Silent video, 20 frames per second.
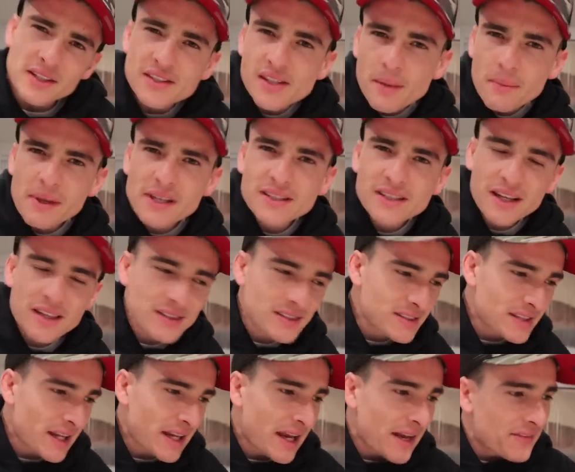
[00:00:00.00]
Does that make
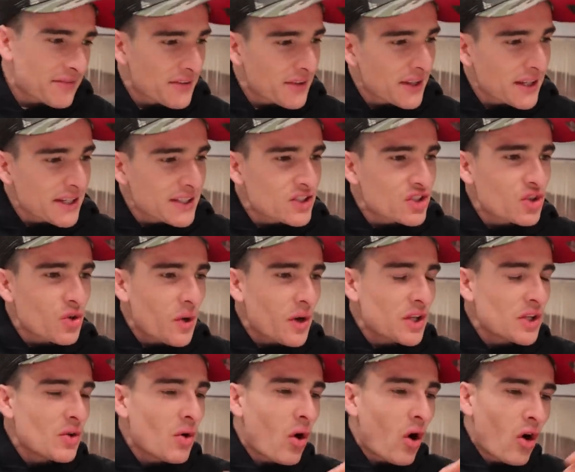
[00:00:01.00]
sense? Like, I feel like it's
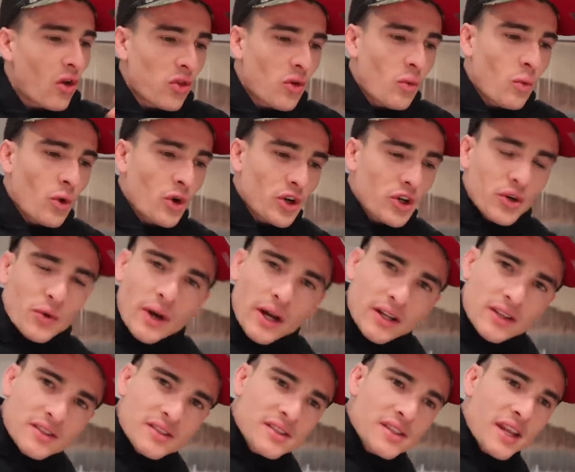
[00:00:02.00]
showing you all the
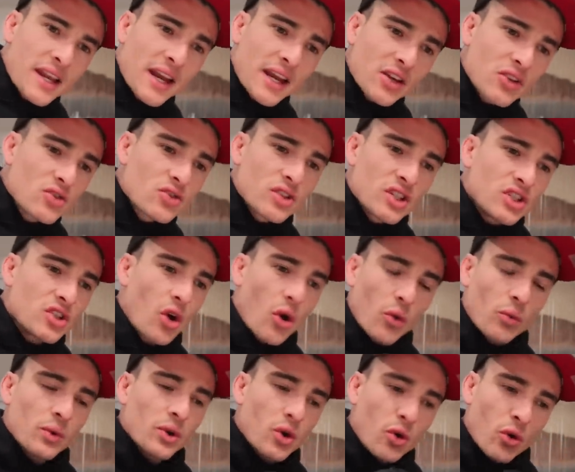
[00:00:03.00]
workarounds that I usually
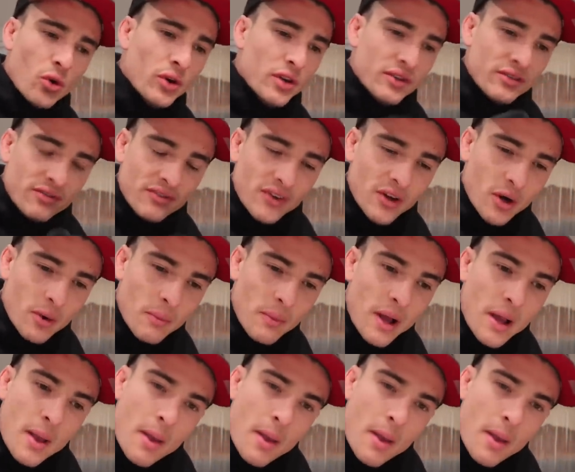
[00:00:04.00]
don't record in film